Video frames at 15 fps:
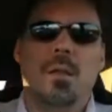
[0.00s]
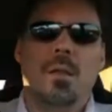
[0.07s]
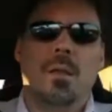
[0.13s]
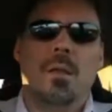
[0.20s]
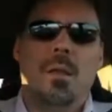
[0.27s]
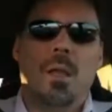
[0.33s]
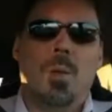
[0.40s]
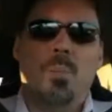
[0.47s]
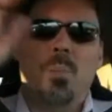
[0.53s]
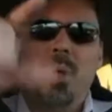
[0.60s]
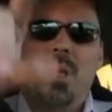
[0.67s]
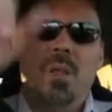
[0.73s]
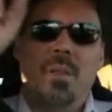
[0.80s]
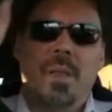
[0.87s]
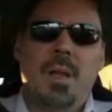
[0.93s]
and pinning
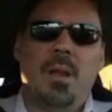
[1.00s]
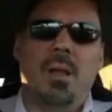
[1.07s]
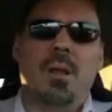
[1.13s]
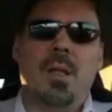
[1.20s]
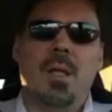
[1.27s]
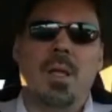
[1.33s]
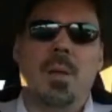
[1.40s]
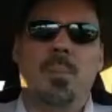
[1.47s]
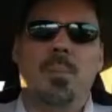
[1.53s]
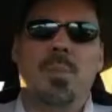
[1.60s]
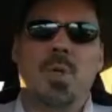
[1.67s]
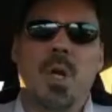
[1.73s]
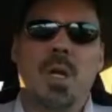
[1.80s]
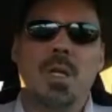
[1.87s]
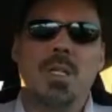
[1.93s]
that on him trying to
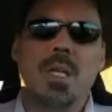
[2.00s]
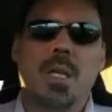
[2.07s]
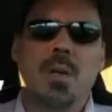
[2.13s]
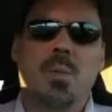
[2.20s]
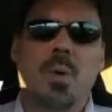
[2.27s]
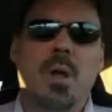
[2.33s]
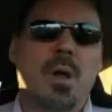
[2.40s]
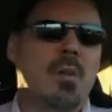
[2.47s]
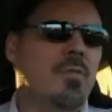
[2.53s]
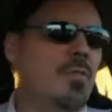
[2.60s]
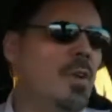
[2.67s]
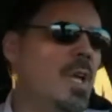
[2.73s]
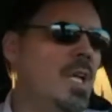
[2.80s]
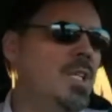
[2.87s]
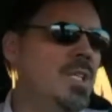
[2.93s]
take away our free
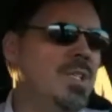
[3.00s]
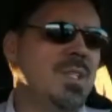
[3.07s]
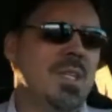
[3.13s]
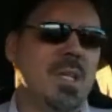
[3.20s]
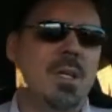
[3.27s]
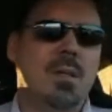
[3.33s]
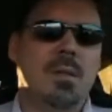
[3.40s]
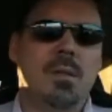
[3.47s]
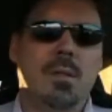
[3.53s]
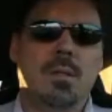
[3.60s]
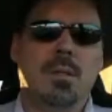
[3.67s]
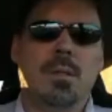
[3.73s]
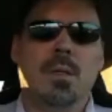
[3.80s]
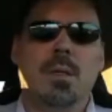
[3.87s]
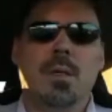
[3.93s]
agency,
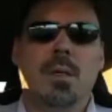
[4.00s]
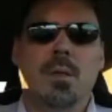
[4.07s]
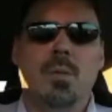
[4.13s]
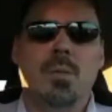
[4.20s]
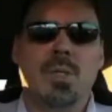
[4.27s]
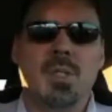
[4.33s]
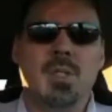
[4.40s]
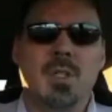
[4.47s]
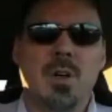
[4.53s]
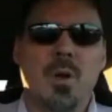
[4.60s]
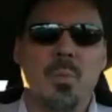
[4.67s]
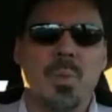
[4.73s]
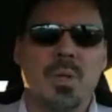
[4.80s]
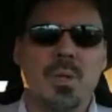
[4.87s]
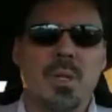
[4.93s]
which is our
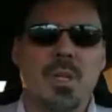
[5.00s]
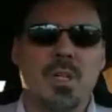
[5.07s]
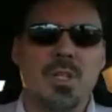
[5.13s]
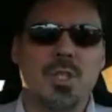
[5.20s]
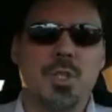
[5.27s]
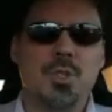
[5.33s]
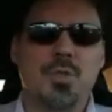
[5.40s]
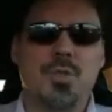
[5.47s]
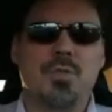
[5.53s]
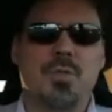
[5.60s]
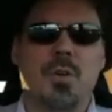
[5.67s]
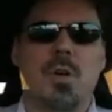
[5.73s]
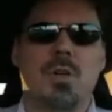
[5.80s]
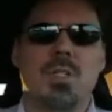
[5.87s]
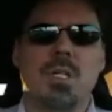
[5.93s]
ability to choose for
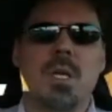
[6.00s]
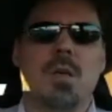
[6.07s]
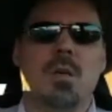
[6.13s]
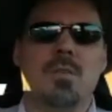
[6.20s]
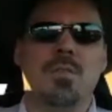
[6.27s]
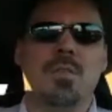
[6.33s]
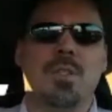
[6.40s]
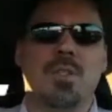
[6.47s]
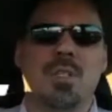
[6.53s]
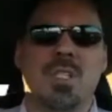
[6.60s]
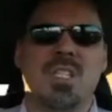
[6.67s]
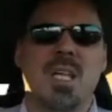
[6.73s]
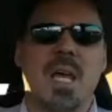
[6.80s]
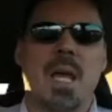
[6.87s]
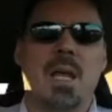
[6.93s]
ourselves, to
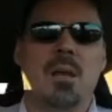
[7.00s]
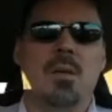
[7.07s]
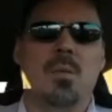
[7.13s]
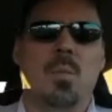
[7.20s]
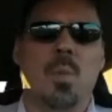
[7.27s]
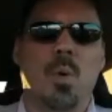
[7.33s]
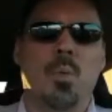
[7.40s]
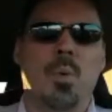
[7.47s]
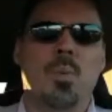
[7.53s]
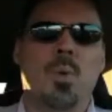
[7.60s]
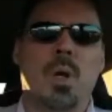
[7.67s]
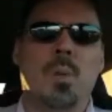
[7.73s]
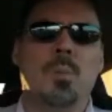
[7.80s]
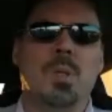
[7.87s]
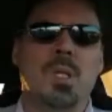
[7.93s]
decide what we want to
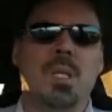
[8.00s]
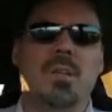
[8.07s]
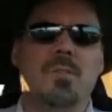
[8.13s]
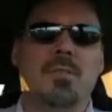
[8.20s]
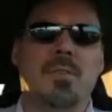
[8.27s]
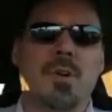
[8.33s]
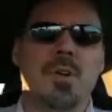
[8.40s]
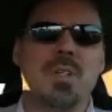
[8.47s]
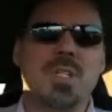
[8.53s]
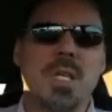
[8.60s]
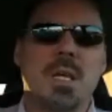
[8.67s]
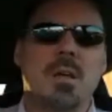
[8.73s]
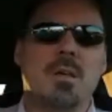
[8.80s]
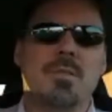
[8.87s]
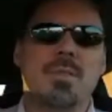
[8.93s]
believe for
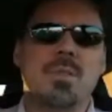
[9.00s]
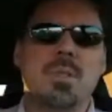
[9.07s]
ourselves,